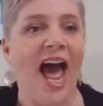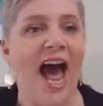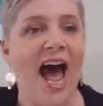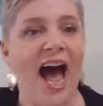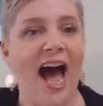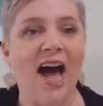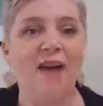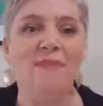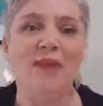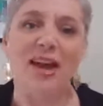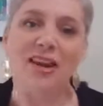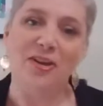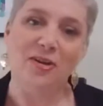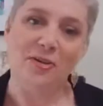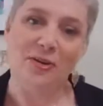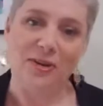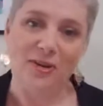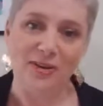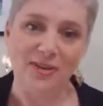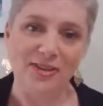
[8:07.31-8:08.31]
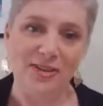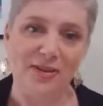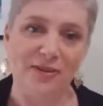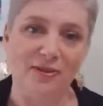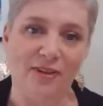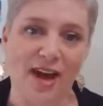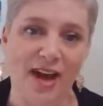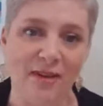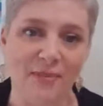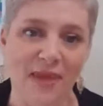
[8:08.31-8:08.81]
and you will also
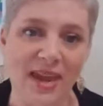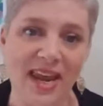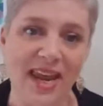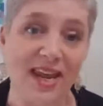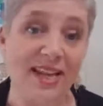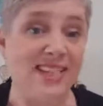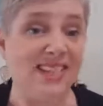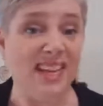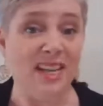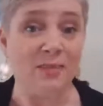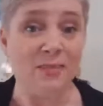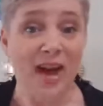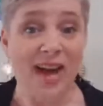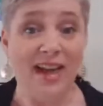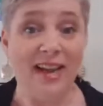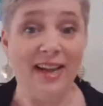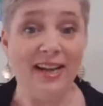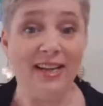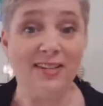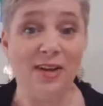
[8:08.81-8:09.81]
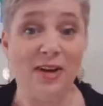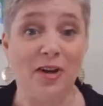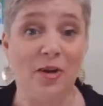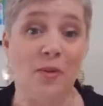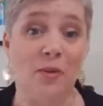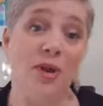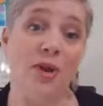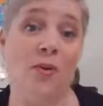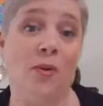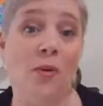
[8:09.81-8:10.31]
find me inside the Marketing
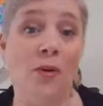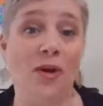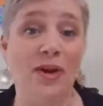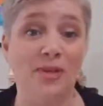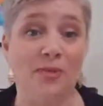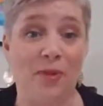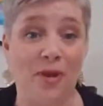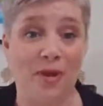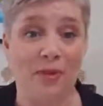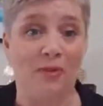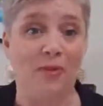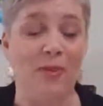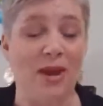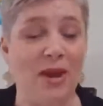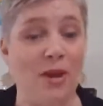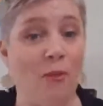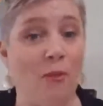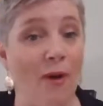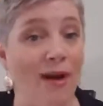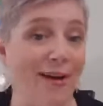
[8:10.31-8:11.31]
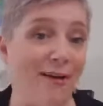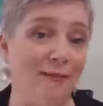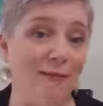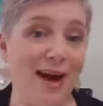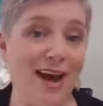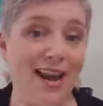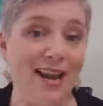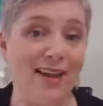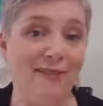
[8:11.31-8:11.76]
Circle, where you all get to work with me one-on-one.